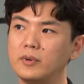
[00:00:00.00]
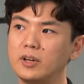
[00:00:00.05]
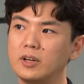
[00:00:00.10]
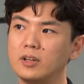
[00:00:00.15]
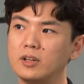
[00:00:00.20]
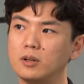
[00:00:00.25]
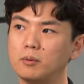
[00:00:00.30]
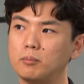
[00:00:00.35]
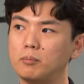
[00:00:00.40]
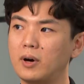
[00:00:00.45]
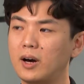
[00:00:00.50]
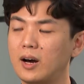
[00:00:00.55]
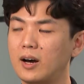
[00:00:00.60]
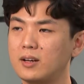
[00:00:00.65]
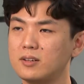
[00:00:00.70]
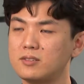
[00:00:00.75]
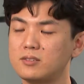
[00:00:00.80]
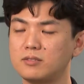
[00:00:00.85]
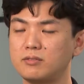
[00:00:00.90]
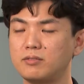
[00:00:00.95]
In the
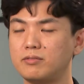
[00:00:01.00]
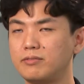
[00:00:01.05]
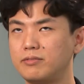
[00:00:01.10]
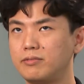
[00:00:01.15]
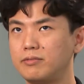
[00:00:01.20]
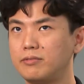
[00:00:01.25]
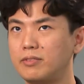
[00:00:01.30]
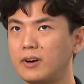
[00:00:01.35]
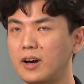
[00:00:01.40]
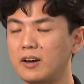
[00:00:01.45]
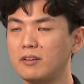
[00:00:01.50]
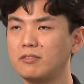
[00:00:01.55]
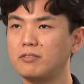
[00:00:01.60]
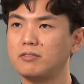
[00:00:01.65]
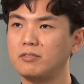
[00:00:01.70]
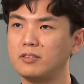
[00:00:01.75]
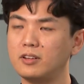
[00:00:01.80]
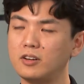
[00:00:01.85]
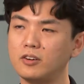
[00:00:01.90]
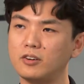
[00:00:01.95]
past 5
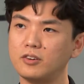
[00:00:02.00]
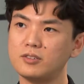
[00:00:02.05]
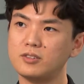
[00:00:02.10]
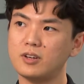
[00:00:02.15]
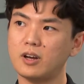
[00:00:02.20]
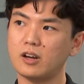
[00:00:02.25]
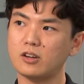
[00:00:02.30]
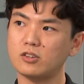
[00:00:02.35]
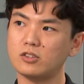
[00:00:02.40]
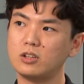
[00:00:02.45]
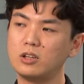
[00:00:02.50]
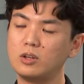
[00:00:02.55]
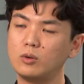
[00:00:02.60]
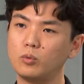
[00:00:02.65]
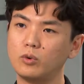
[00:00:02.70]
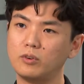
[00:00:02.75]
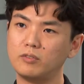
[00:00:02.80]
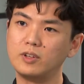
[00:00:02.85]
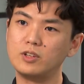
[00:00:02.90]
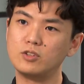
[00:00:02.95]
years, actually,
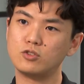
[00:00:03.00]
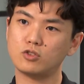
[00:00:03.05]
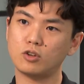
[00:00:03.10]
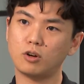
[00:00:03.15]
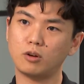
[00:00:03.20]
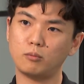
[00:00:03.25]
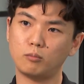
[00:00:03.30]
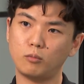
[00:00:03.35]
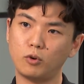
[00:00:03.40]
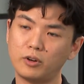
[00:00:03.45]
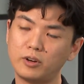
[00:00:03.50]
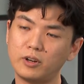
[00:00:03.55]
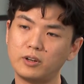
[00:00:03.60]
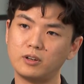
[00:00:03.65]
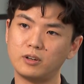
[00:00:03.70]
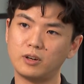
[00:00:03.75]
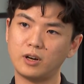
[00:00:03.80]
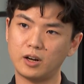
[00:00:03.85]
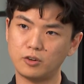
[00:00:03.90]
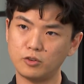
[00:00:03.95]
we've installed more
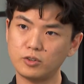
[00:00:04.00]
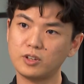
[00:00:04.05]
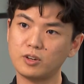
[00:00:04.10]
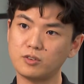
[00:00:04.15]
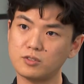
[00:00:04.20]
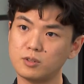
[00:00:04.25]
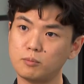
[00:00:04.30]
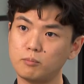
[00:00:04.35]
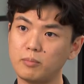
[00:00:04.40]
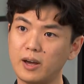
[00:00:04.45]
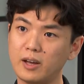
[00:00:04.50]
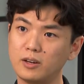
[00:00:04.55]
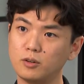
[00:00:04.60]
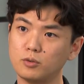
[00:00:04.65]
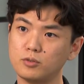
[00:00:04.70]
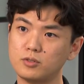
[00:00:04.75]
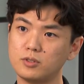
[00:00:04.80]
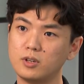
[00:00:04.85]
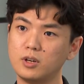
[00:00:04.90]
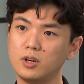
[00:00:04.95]
than 100,000
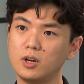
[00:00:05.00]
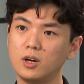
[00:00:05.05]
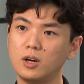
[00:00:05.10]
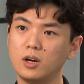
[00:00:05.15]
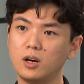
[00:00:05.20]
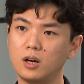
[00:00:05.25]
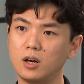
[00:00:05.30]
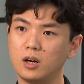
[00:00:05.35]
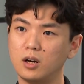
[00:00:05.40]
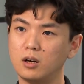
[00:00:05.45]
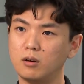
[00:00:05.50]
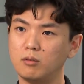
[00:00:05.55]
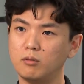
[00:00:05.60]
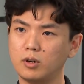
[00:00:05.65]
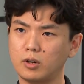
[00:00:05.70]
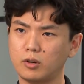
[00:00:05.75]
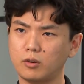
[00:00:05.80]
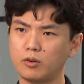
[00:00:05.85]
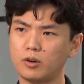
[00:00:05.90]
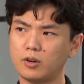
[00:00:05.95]
panels
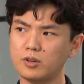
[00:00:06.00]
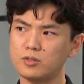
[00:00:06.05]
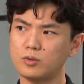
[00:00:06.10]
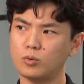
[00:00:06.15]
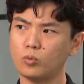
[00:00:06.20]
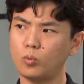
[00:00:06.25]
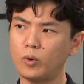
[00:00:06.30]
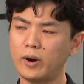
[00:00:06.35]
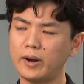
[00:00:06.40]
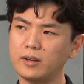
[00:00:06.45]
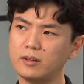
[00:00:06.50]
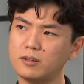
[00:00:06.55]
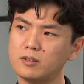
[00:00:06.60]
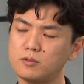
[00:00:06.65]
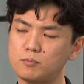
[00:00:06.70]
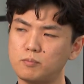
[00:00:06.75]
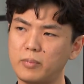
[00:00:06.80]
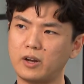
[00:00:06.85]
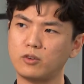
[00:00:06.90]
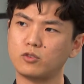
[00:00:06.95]
across a wide
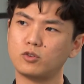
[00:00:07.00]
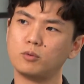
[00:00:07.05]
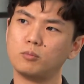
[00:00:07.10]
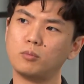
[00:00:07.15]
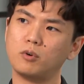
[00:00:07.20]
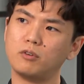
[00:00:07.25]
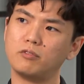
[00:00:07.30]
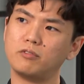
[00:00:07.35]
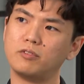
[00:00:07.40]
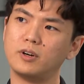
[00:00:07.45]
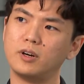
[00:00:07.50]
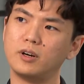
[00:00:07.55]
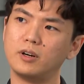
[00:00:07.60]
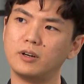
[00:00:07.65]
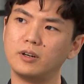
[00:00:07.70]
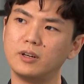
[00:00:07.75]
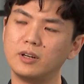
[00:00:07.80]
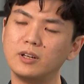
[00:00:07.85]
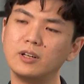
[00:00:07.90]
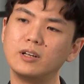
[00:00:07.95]
spectrum of
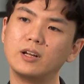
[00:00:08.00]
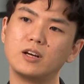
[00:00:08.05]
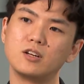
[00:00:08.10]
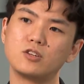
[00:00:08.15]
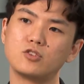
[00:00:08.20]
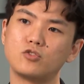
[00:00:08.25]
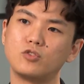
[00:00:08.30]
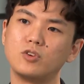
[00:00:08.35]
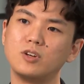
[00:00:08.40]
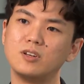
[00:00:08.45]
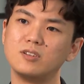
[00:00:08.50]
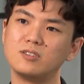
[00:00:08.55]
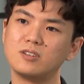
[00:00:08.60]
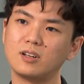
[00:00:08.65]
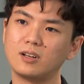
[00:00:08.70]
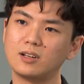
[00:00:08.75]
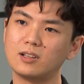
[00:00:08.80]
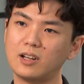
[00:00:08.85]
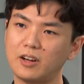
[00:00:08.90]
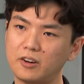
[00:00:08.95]
industries
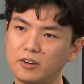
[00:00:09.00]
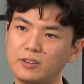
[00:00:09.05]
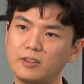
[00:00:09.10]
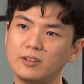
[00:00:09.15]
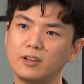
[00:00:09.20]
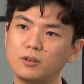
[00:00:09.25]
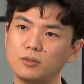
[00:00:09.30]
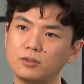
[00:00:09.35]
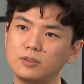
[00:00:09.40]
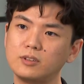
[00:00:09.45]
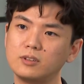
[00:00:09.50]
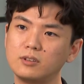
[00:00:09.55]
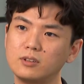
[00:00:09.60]
and clientele.